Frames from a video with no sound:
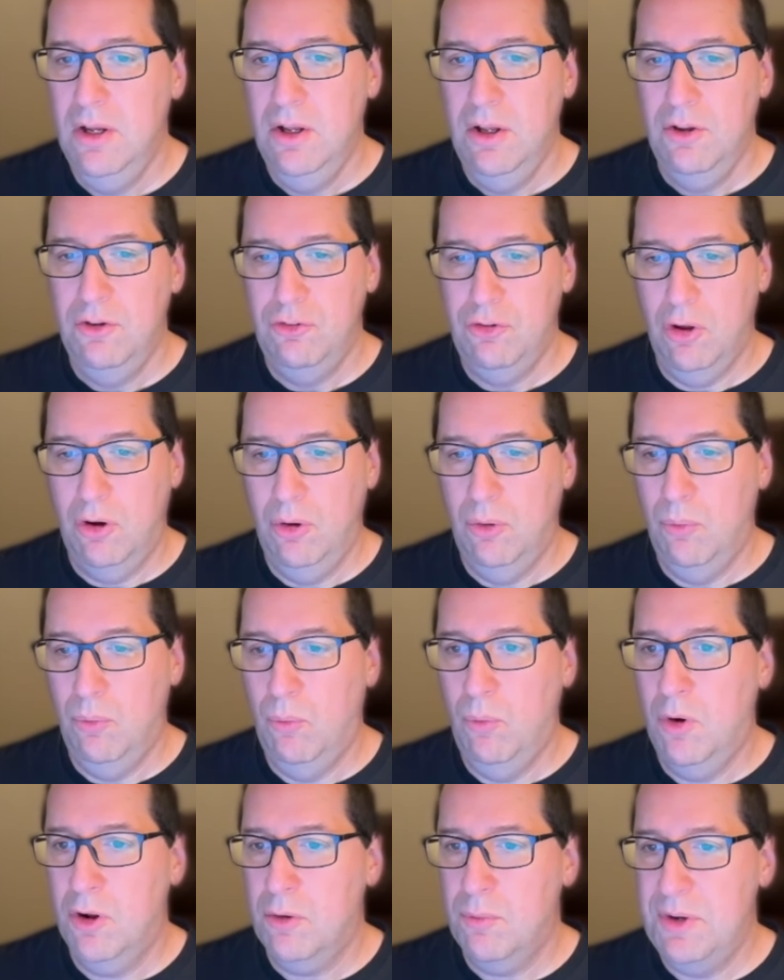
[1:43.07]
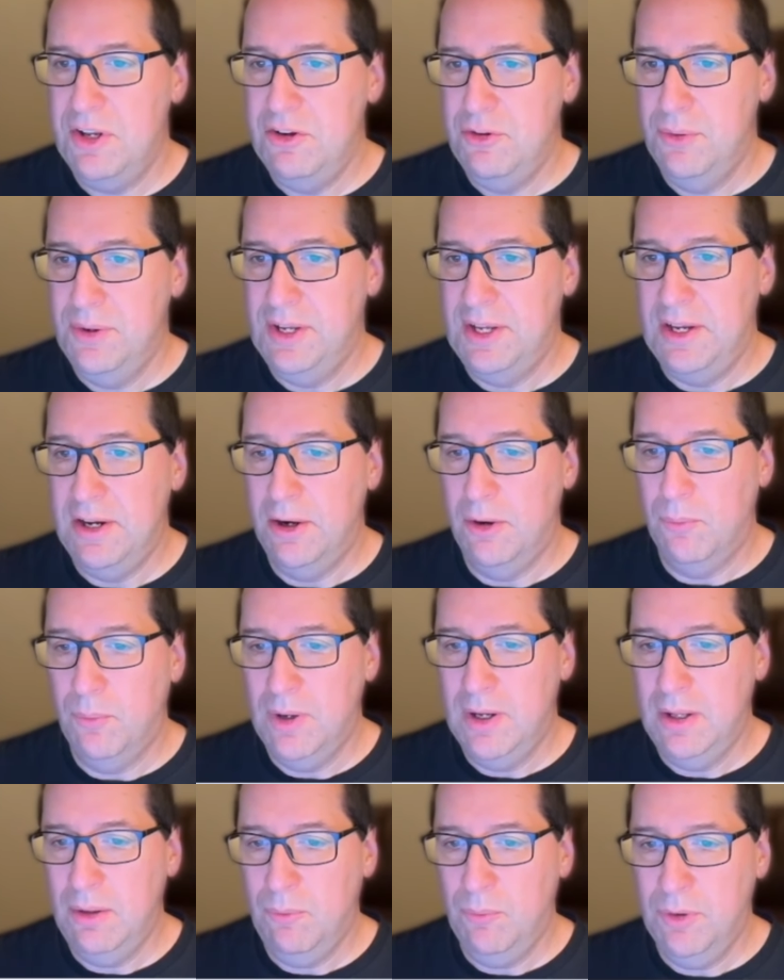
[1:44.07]
So what are we doing here?
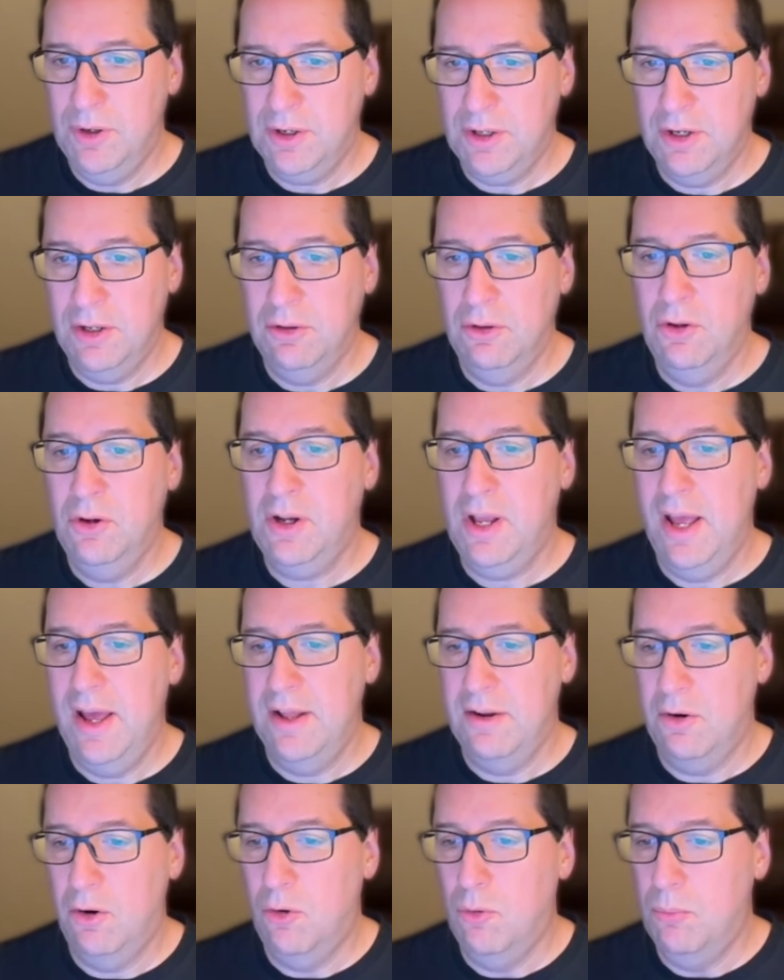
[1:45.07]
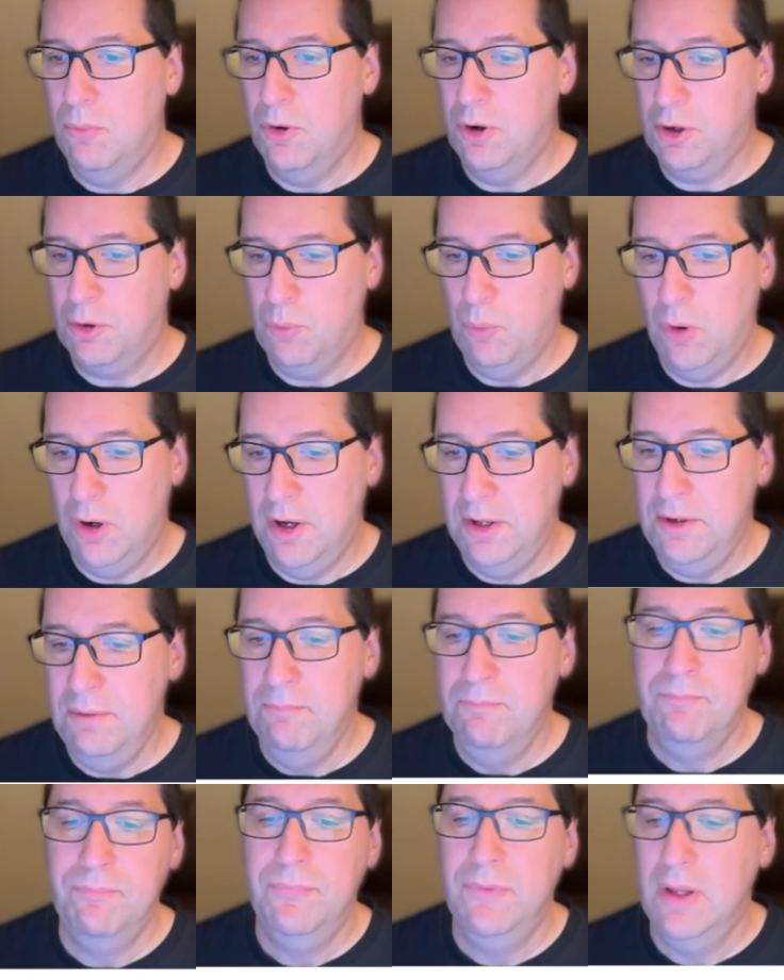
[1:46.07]
Well, we're going to look at homework 1.
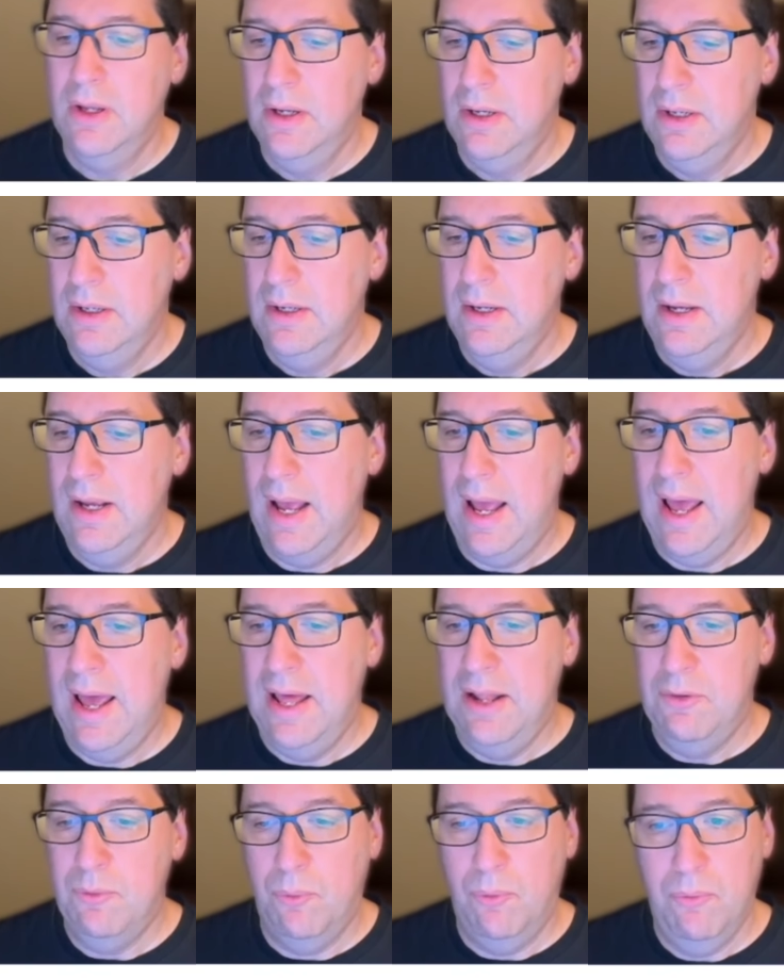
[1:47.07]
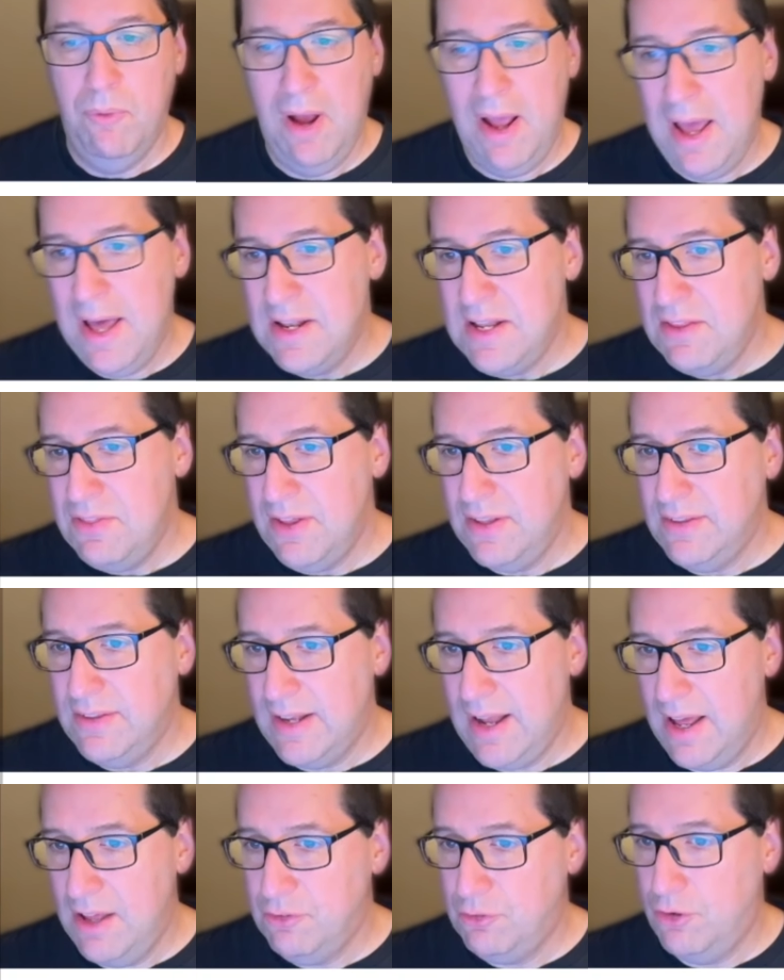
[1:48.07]
And anything that
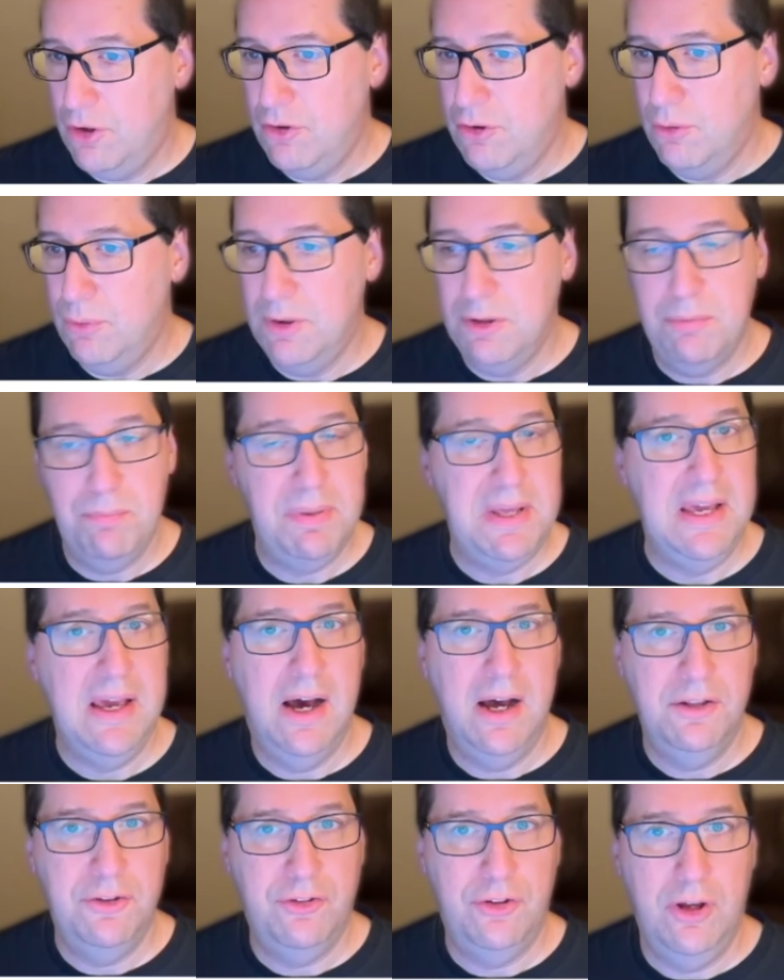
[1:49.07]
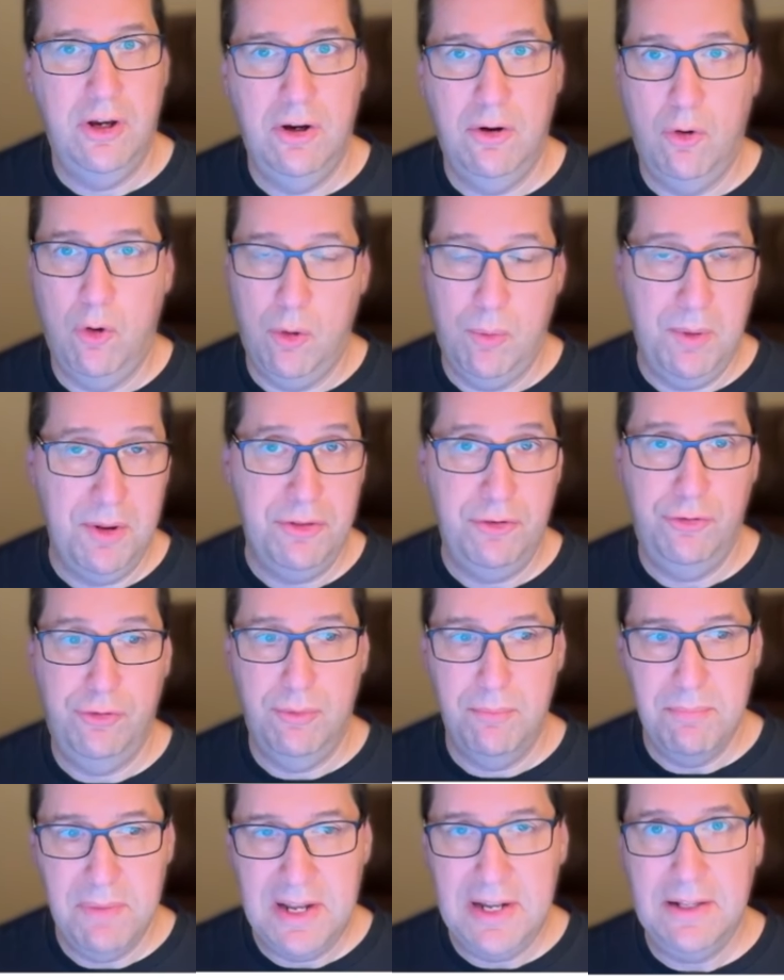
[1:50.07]
has to do with Piazza or with
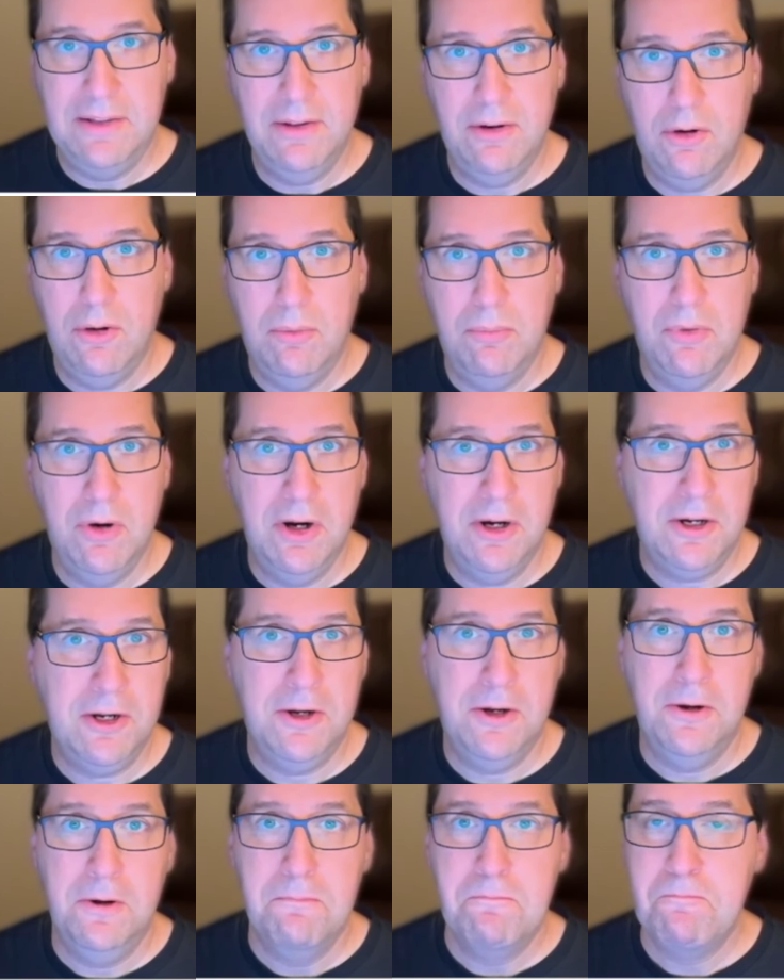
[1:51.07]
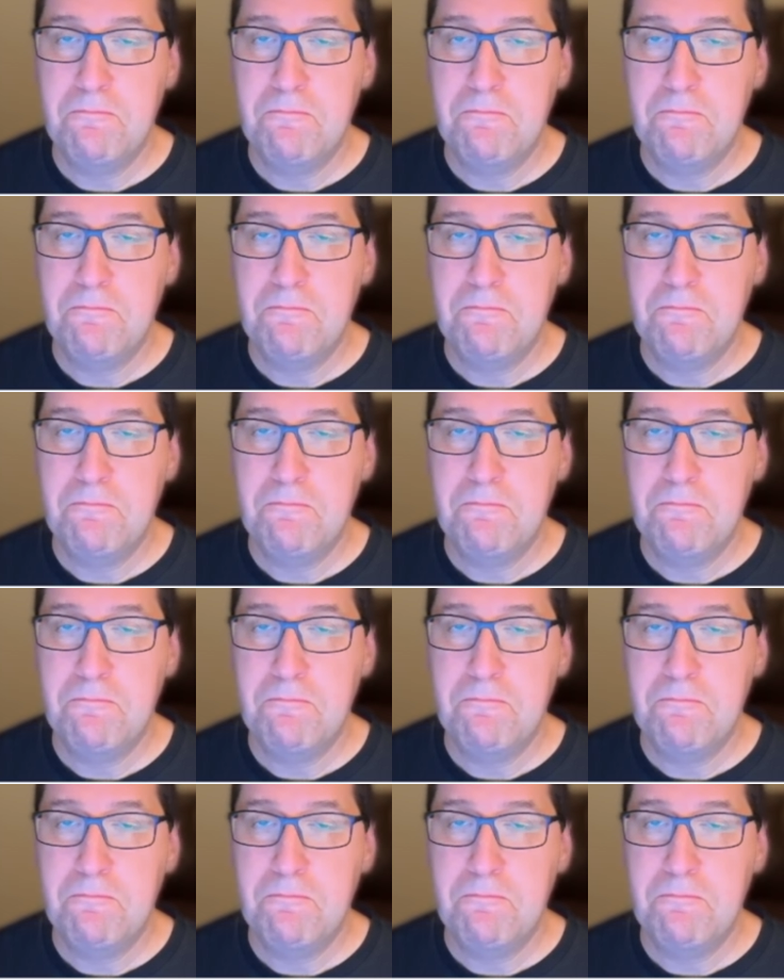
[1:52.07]
submitting the homework,